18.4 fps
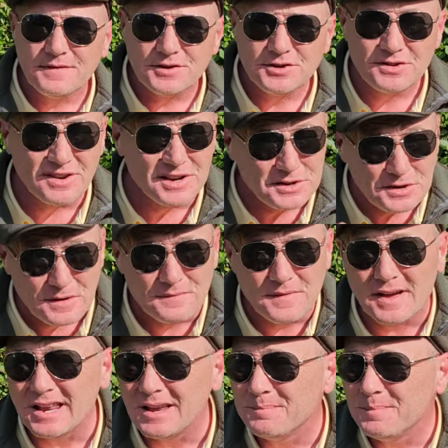fishery.
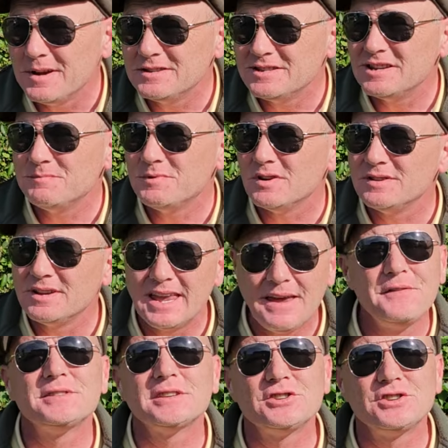Not very busy, but it
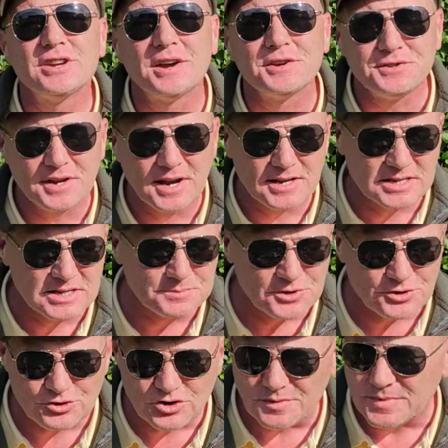gave us a chance to get
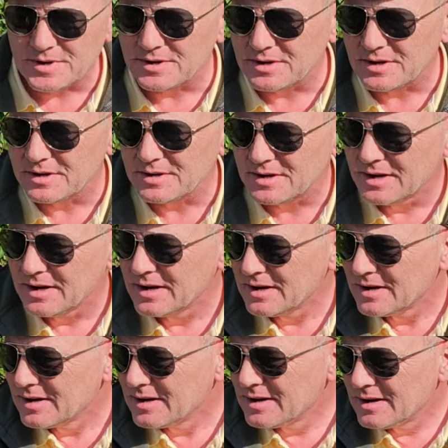some strimming done
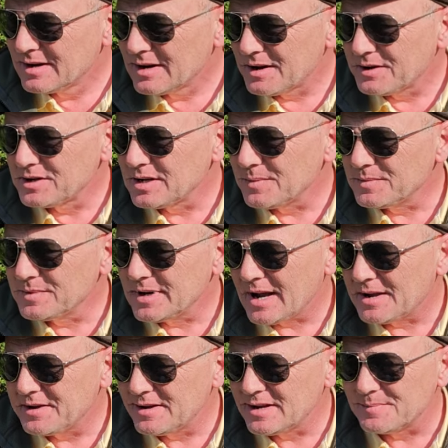and some
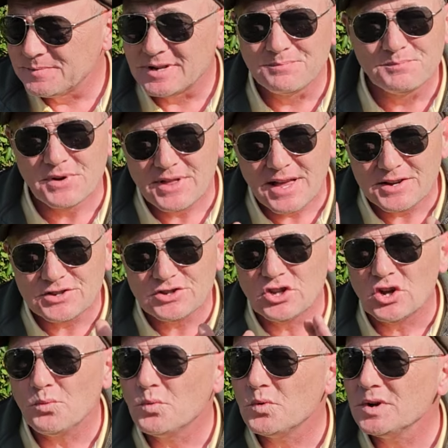tidying up done. But
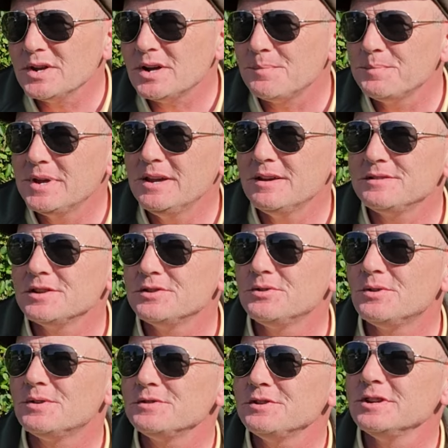that's not what I'm here to
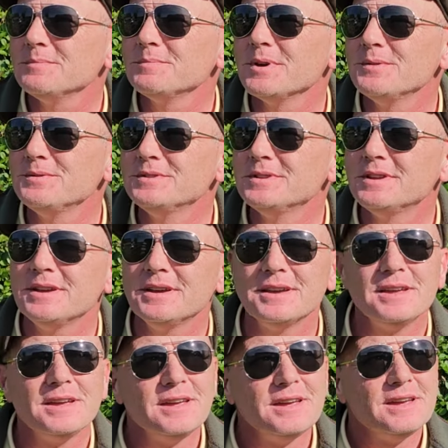talk to you about
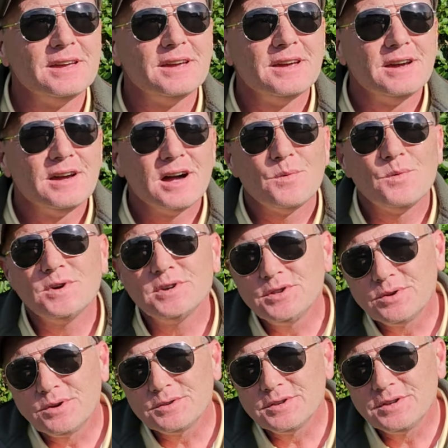today. I
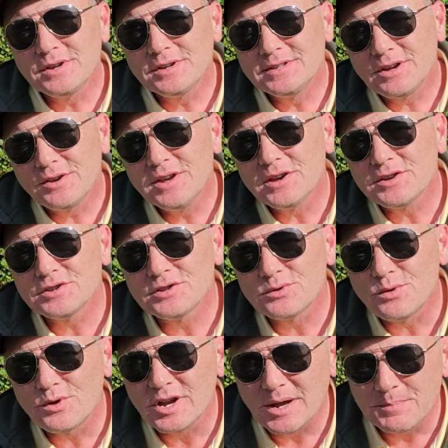want to tell you a
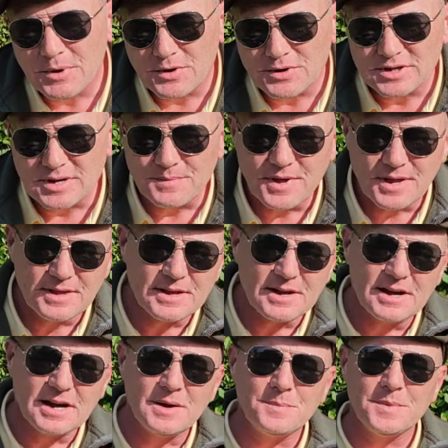story about something
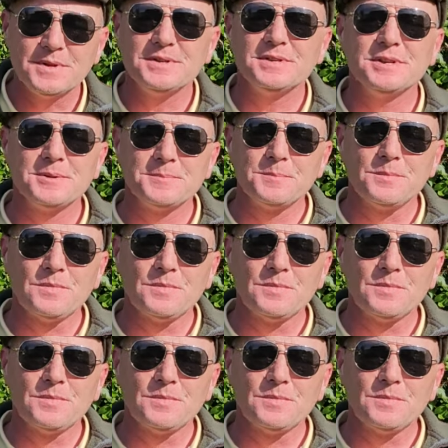that happened